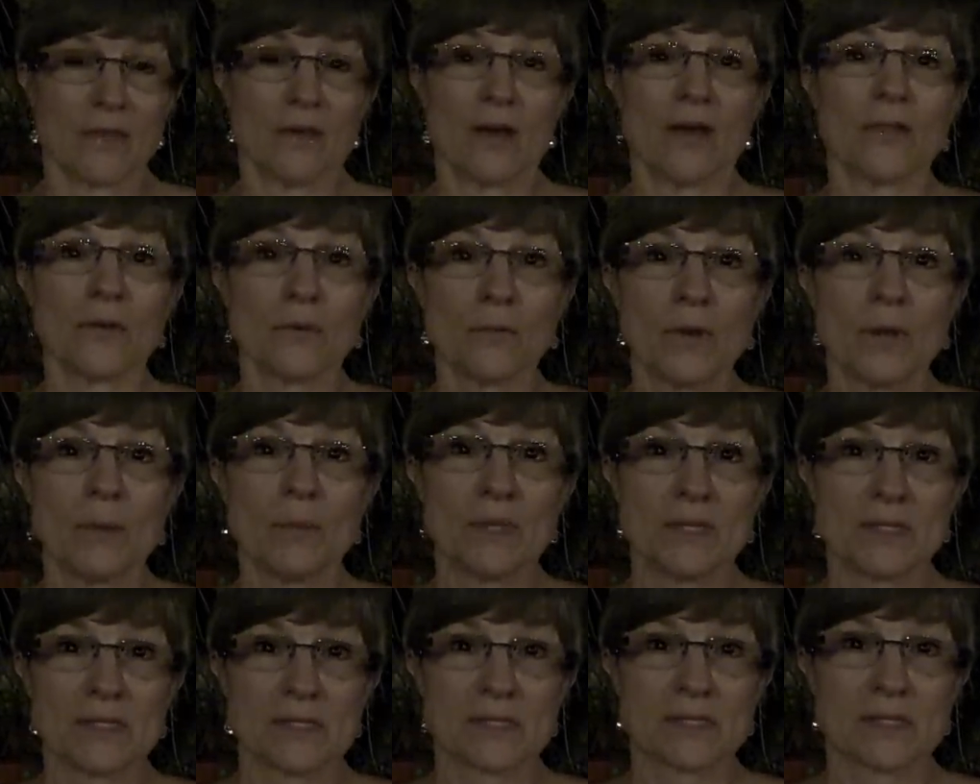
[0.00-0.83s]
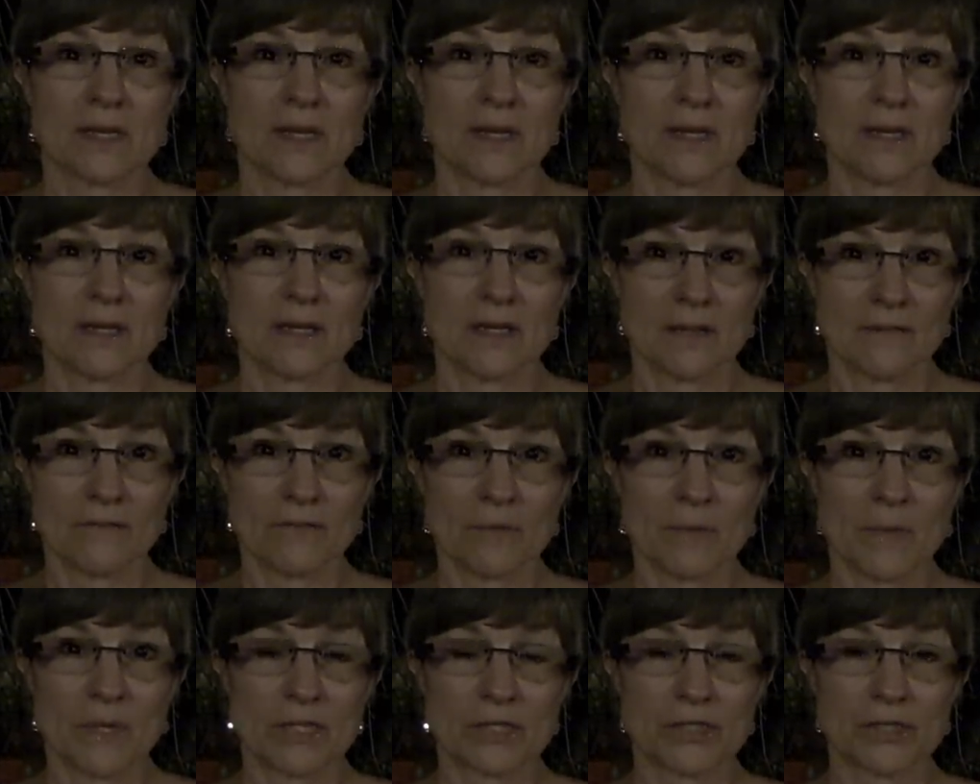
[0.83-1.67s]
other women's
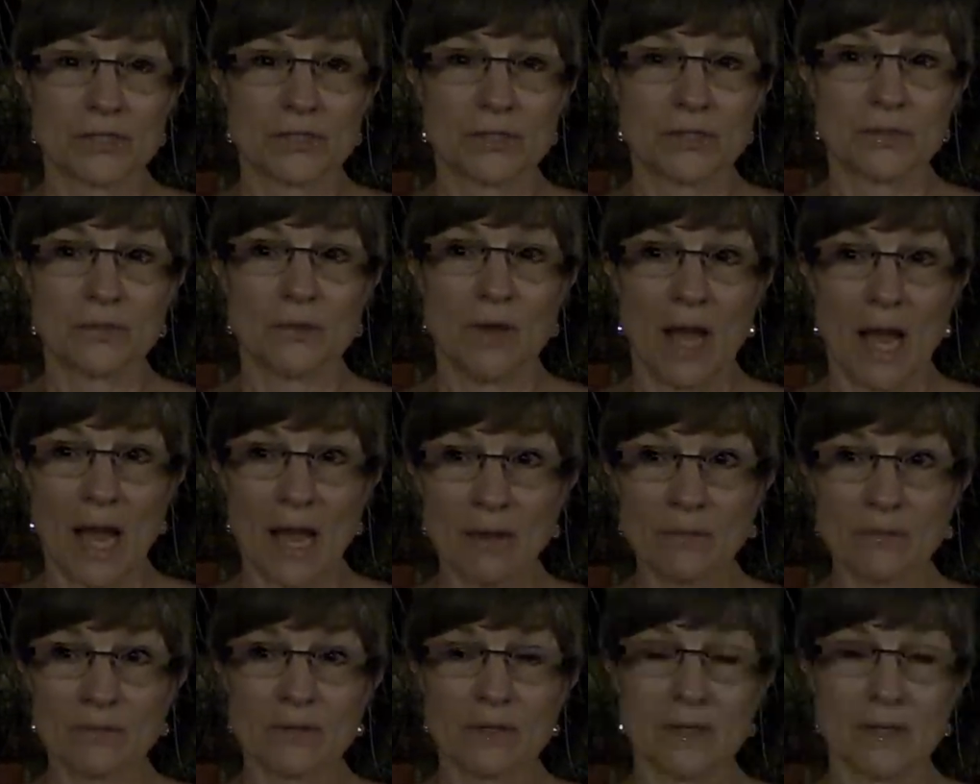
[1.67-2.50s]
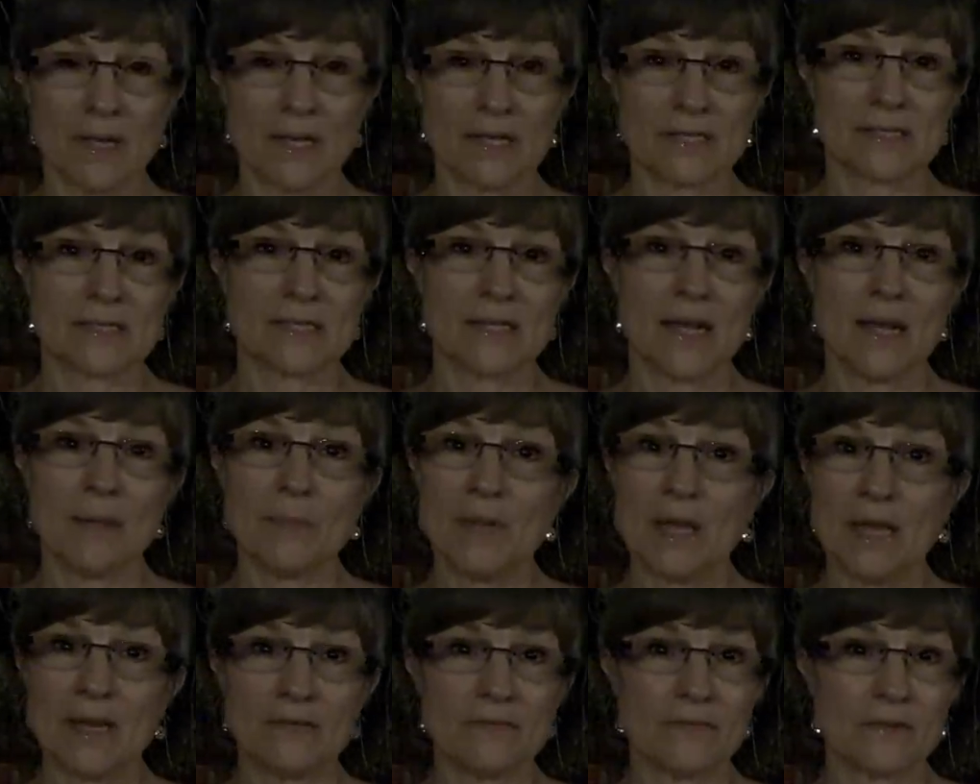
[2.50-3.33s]
information too, I realize that I'm
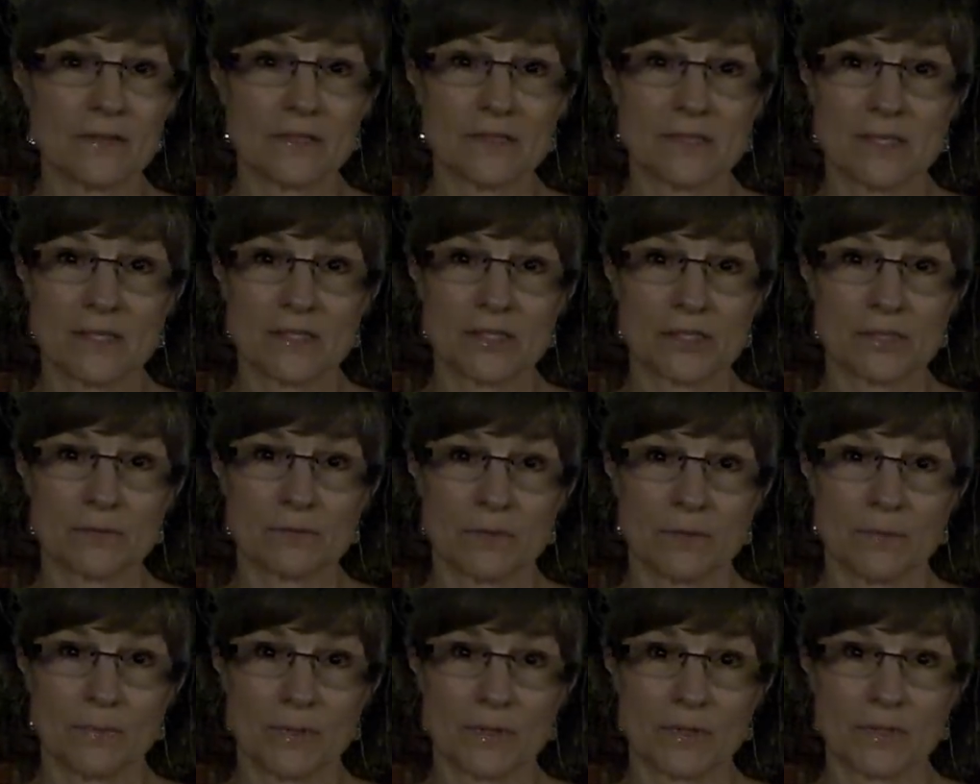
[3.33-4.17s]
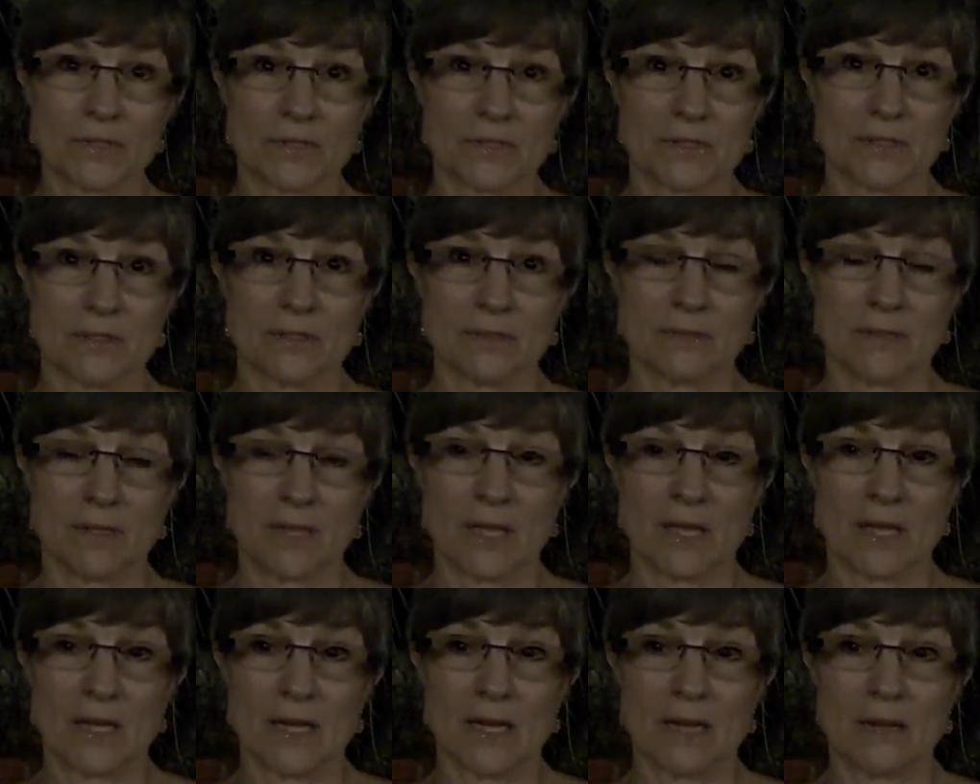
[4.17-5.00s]
not a very sensual person,
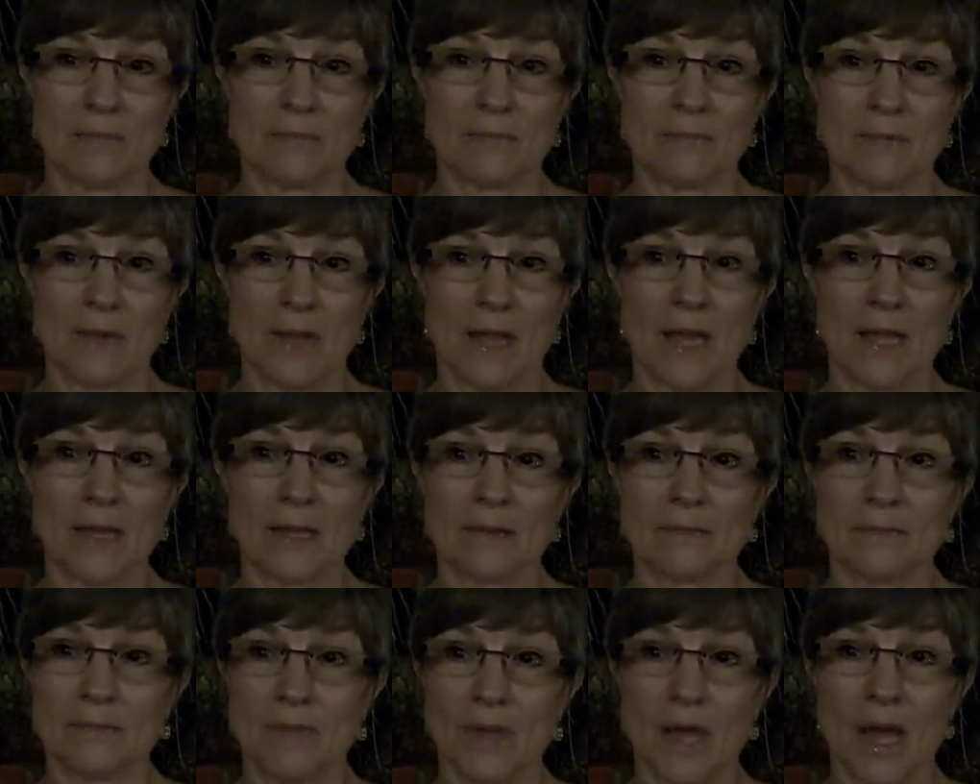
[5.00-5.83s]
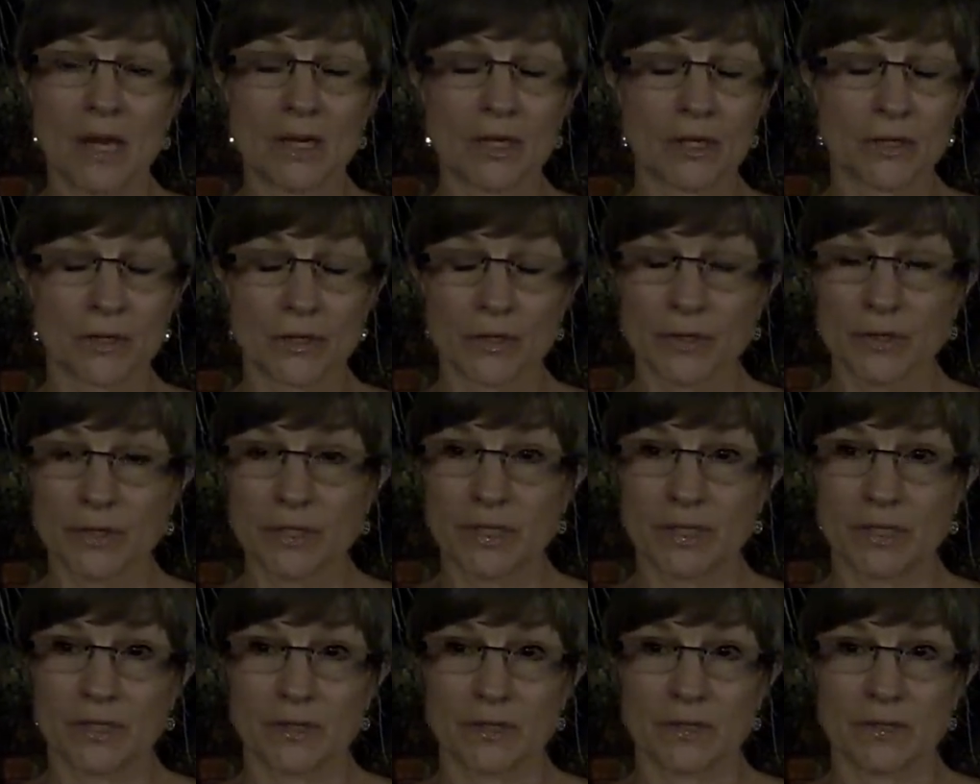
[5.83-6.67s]
and I'm not a
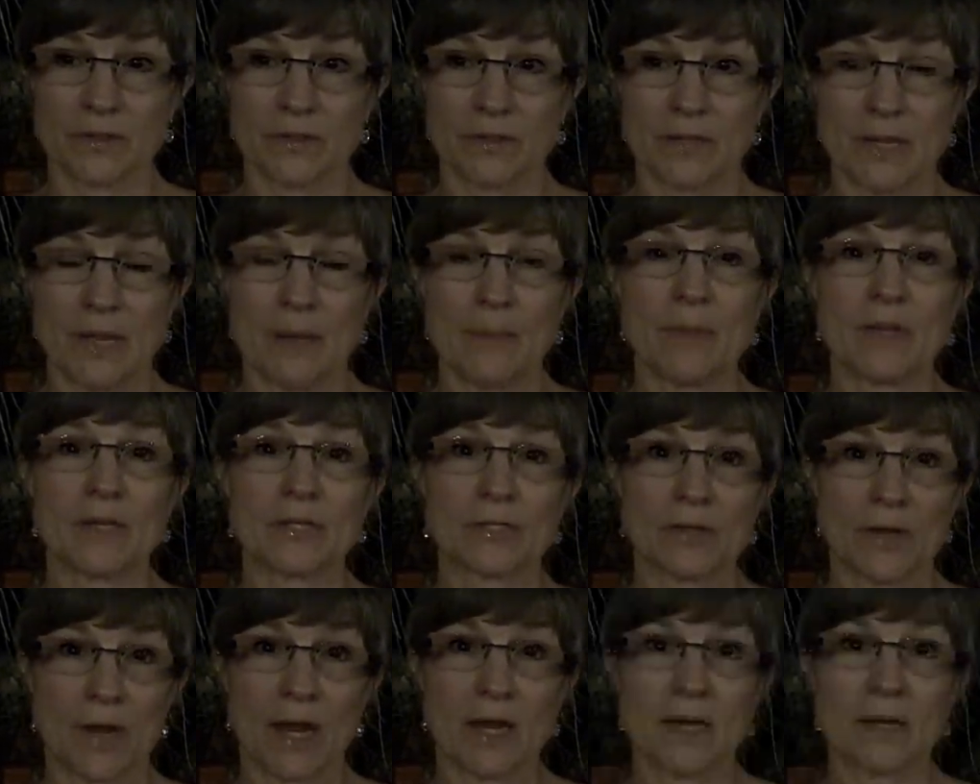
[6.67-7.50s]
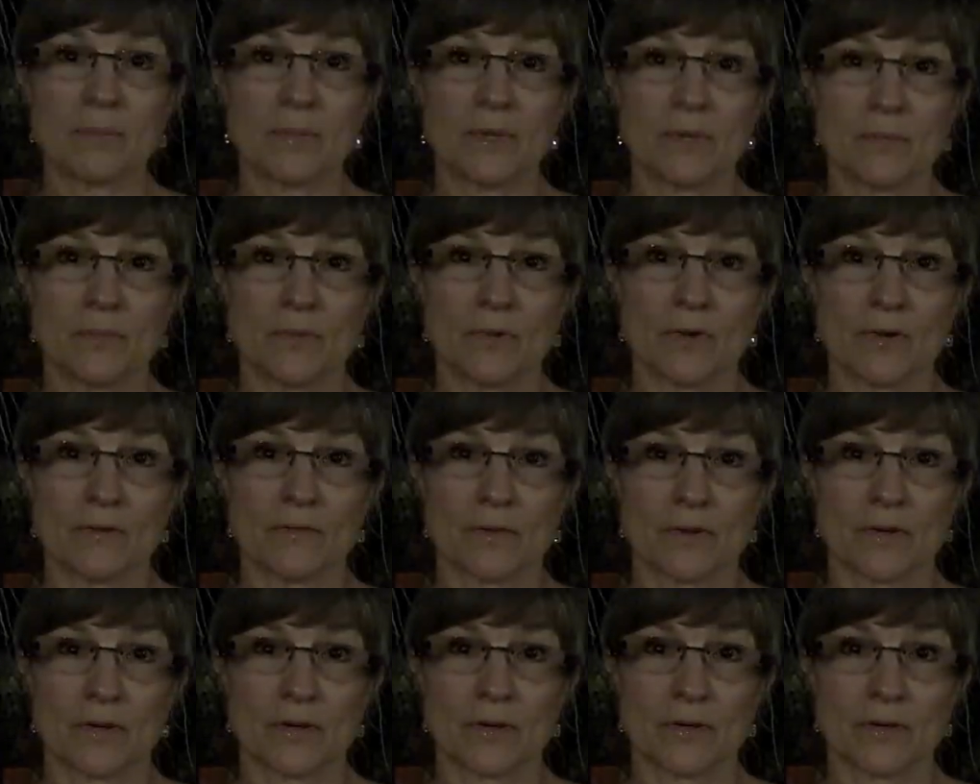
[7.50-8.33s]
girly girl, and I'm going to try to be more of
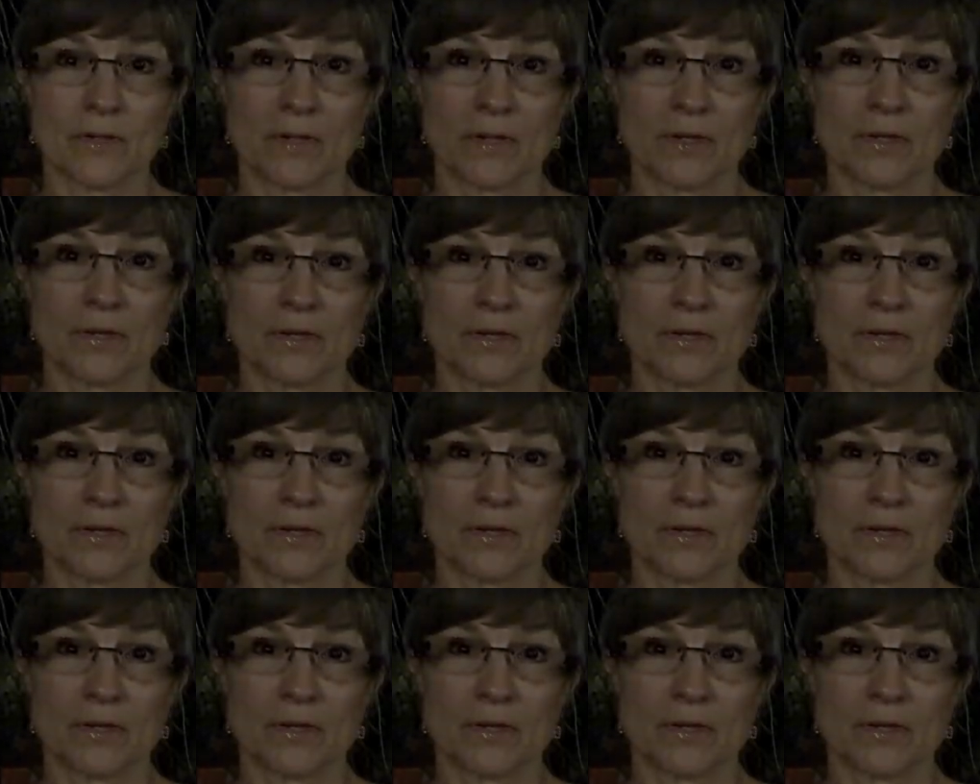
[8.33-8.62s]
a girly